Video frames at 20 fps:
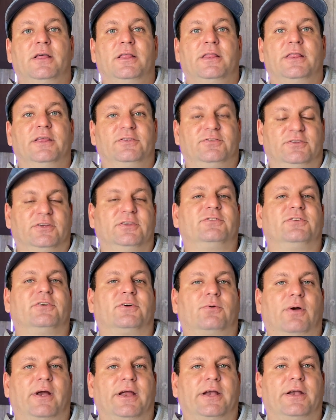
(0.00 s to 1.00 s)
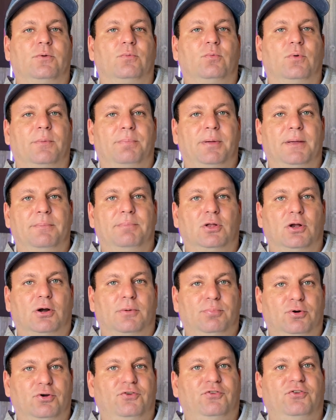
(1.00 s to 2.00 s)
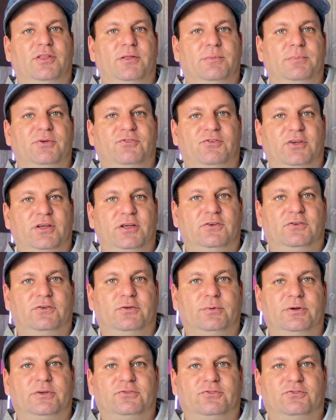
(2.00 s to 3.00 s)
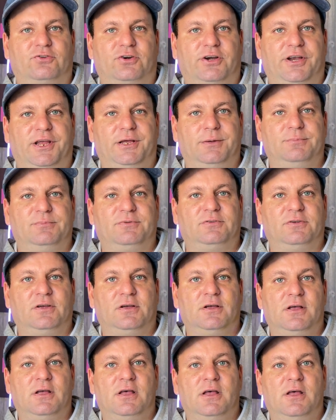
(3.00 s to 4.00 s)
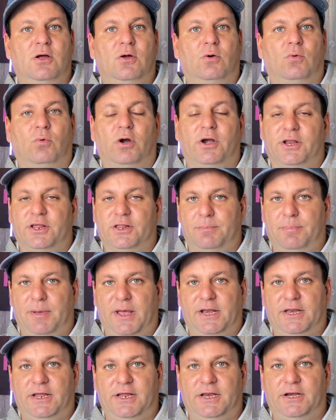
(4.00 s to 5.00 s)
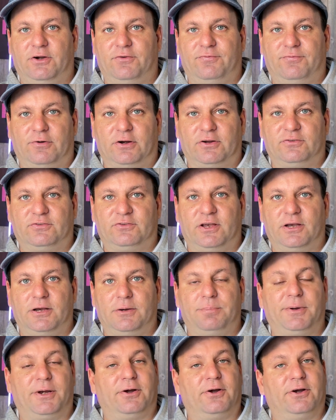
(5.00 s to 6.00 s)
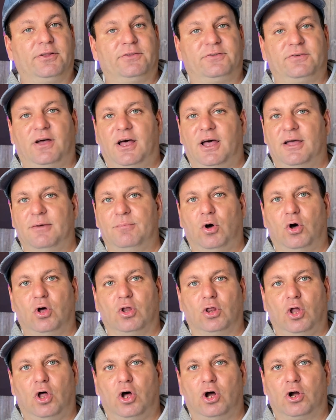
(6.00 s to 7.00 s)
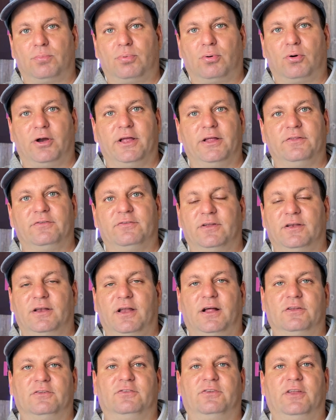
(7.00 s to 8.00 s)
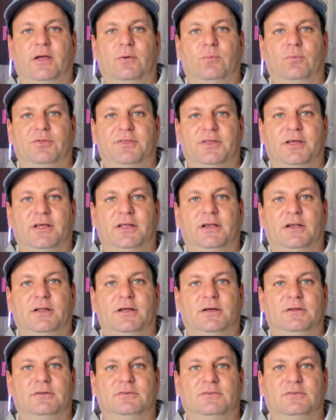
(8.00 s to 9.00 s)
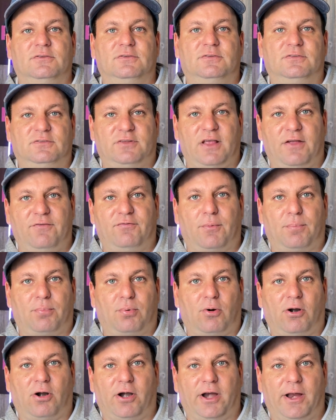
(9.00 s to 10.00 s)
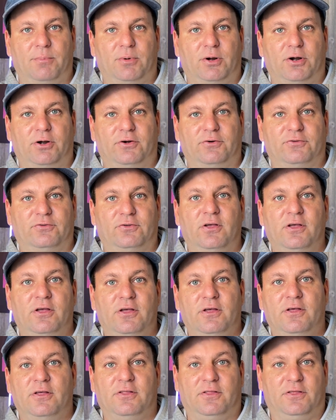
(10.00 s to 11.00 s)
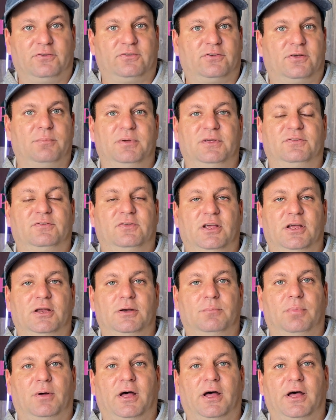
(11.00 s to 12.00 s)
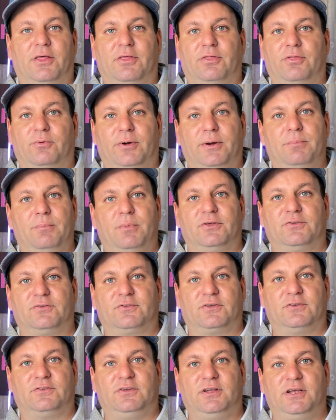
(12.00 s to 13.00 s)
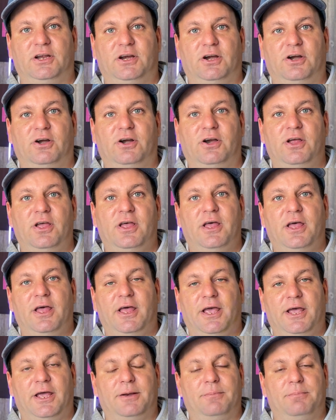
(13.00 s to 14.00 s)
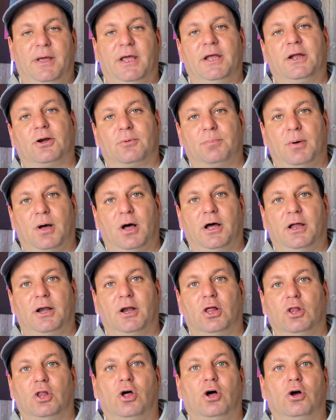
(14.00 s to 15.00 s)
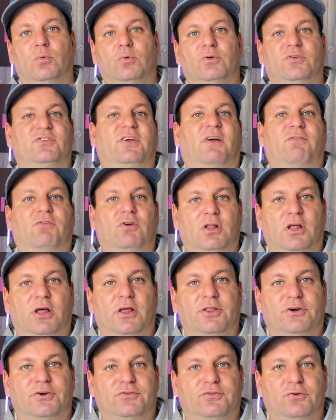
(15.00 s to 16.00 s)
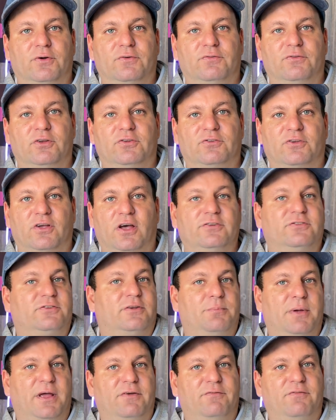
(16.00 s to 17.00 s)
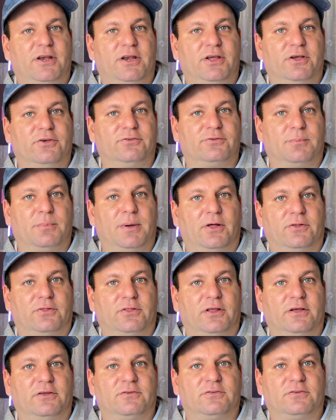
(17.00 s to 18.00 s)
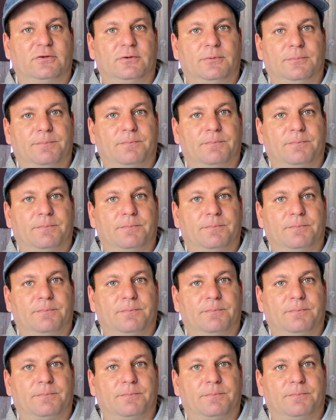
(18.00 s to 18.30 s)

This is granted when people are pushing the machine to extremes, running the bed heater for extended period of time on long prints and not staying within safer parameters. This can be seen by Three Musketeer and MakerBot, along with several others who have discussed and made videos about this.